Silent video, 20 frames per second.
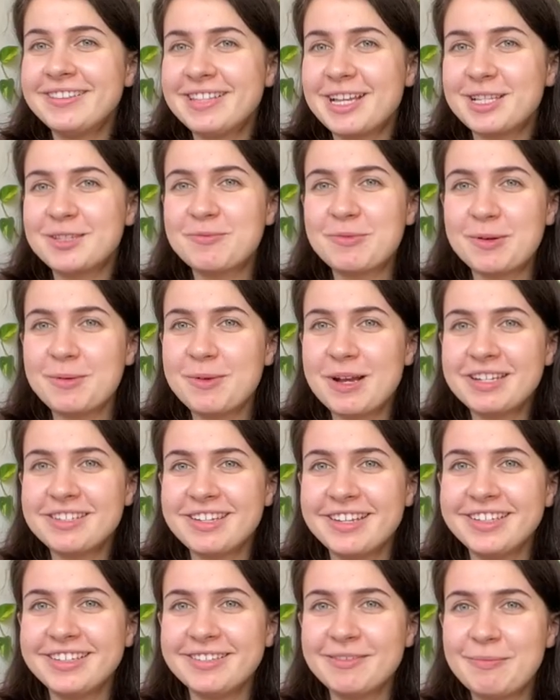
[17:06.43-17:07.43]
that's pretty much
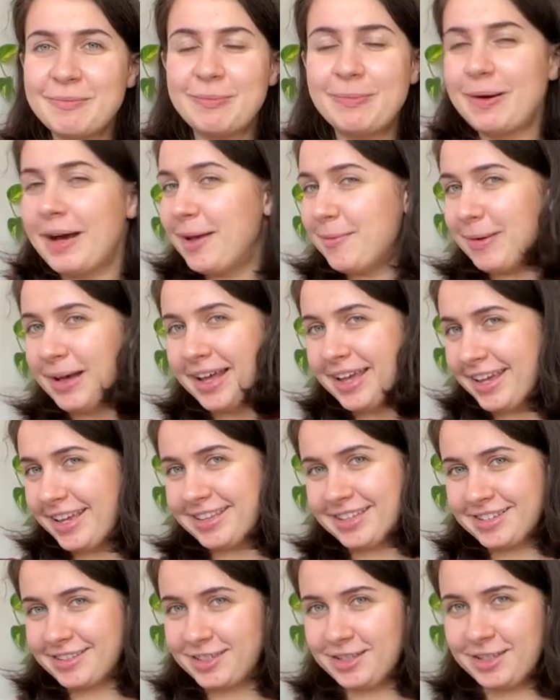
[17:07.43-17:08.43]
it. Bye bye,
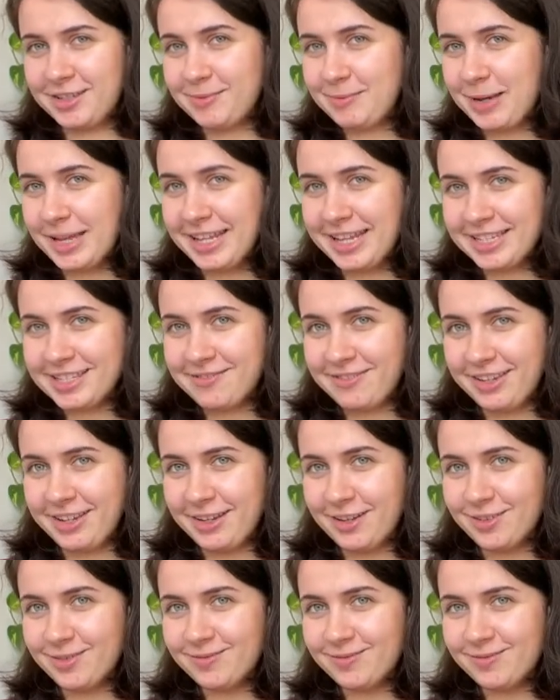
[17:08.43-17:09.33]
and I'll see you in my next video.